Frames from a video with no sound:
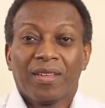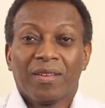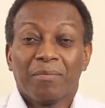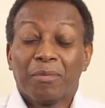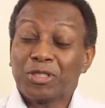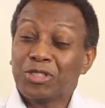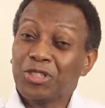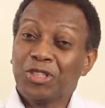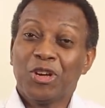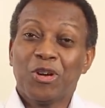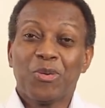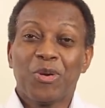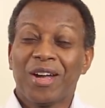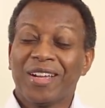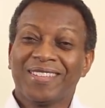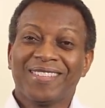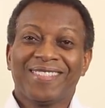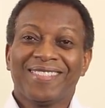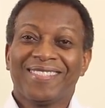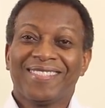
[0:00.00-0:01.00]
But you know
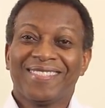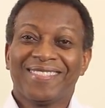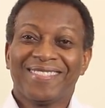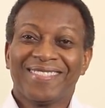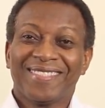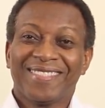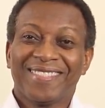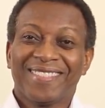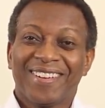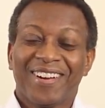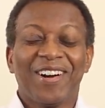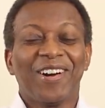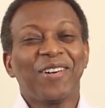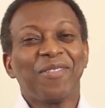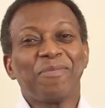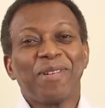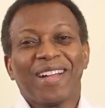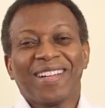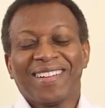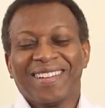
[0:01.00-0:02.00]
what?
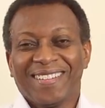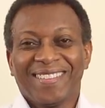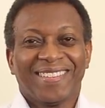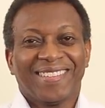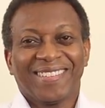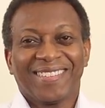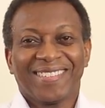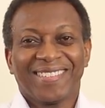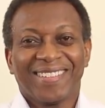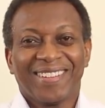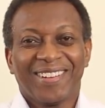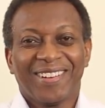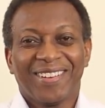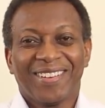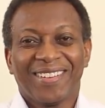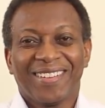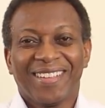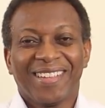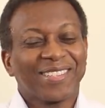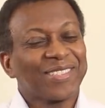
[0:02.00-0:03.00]
Oh my goodness.
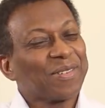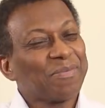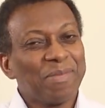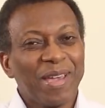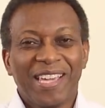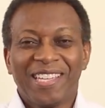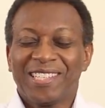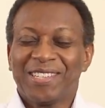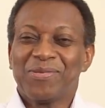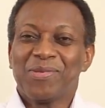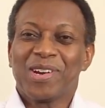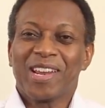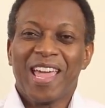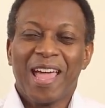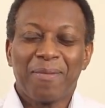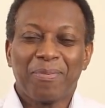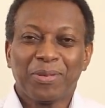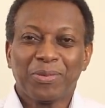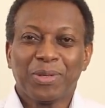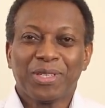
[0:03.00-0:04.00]
It's amazing what
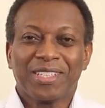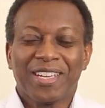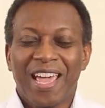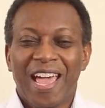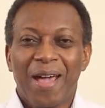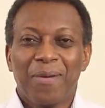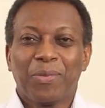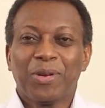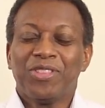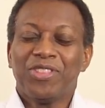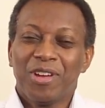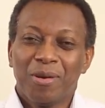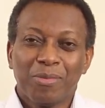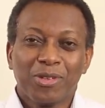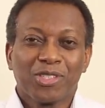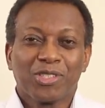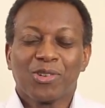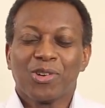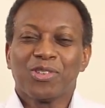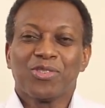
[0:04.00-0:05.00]
happens with time when
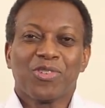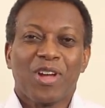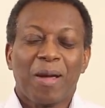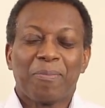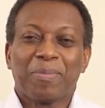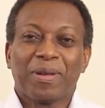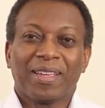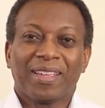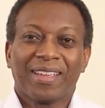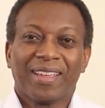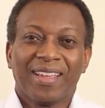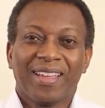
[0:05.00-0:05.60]
numbers start dropping.